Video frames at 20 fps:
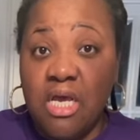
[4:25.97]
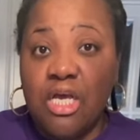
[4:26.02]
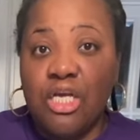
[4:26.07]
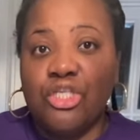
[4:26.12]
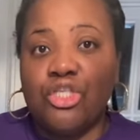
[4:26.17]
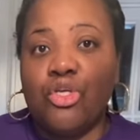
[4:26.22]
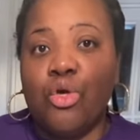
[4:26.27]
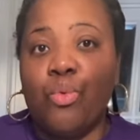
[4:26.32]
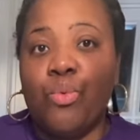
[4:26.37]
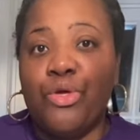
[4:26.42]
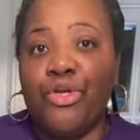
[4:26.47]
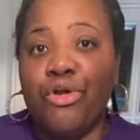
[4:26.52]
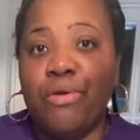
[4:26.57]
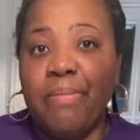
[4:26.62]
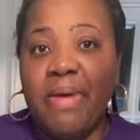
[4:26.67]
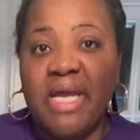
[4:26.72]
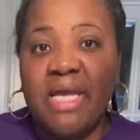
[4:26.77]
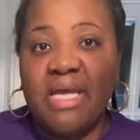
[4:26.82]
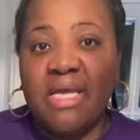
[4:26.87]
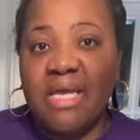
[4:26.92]
So when you're
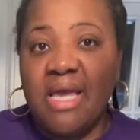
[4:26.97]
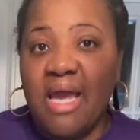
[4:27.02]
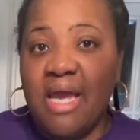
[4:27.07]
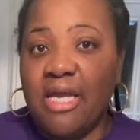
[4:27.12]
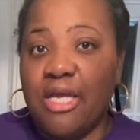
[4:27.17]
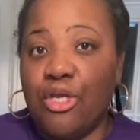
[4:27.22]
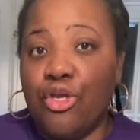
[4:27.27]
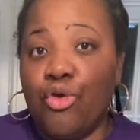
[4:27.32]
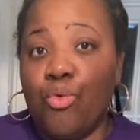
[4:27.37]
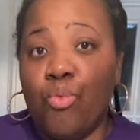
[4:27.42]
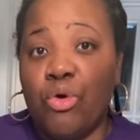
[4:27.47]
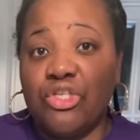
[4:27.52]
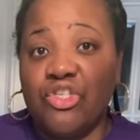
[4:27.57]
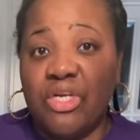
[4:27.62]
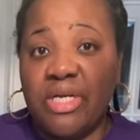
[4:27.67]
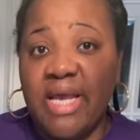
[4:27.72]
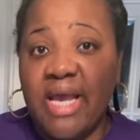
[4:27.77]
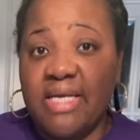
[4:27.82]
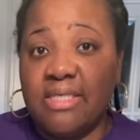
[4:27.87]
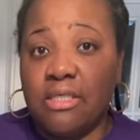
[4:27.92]
making cake and you want your
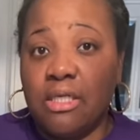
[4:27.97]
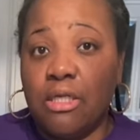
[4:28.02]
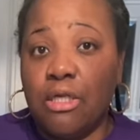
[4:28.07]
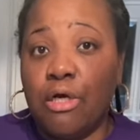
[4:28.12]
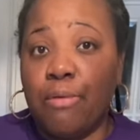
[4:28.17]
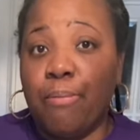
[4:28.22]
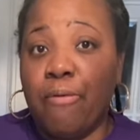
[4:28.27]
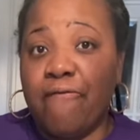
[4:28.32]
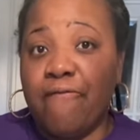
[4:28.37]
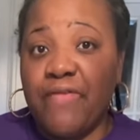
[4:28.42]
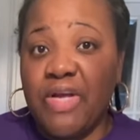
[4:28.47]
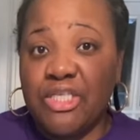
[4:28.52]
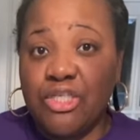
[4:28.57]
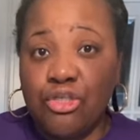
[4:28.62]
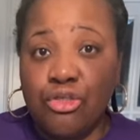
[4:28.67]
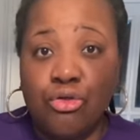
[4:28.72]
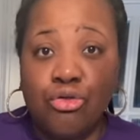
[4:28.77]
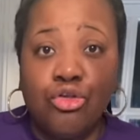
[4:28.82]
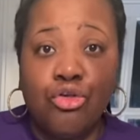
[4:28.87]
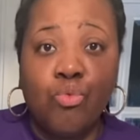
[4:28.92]
cakes to look
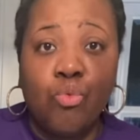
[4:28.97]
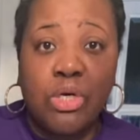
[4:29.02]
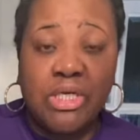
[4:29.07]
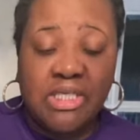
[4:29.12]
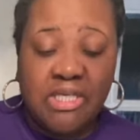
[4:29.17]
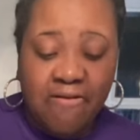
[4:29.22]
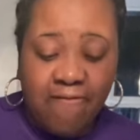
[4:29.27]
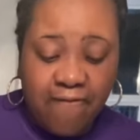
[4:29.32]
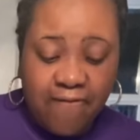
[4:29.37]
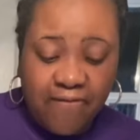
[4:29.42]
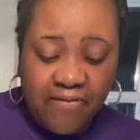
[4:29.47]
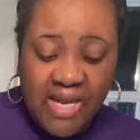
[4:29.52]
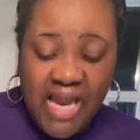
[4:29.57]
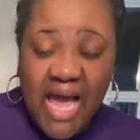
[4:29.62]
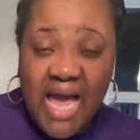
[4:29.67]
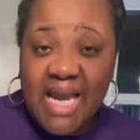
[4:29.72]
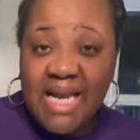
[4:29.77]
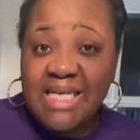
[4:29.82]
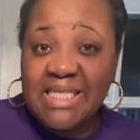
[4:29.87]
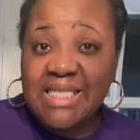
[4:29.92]
professional, you want the
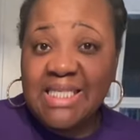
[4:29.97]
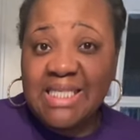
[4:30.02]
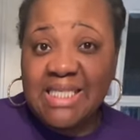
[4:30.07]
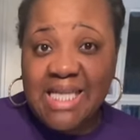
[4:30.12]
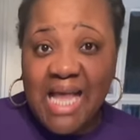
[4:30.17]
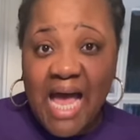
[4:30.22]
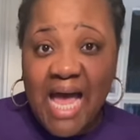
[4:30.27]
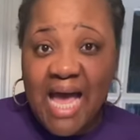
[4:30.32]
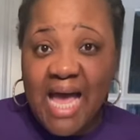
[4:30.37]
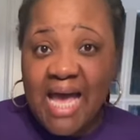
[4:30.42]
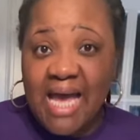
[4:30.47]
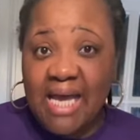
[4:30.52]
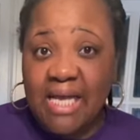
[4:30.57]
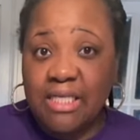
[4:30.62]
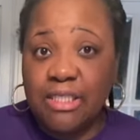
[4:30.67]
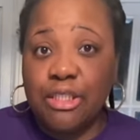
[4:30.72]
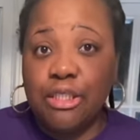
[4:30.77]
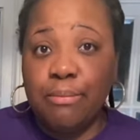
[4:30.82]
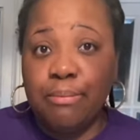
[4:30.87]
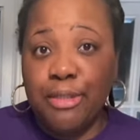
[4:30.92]
flattest
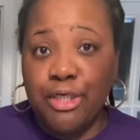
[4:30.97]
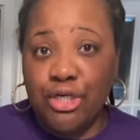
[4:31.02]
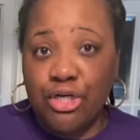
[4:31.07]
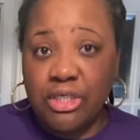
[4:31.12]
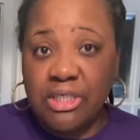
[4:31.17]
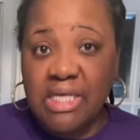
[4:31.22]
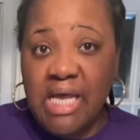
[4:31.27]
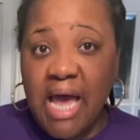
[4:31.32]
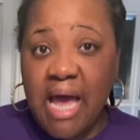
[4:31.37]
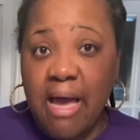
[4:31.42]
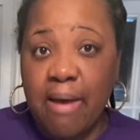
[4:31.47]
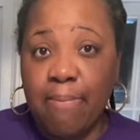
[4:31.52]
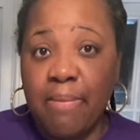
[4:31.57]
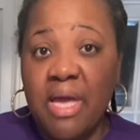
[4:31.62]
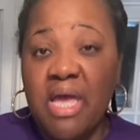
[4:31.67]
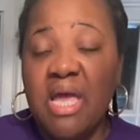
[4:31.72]
side to be your top.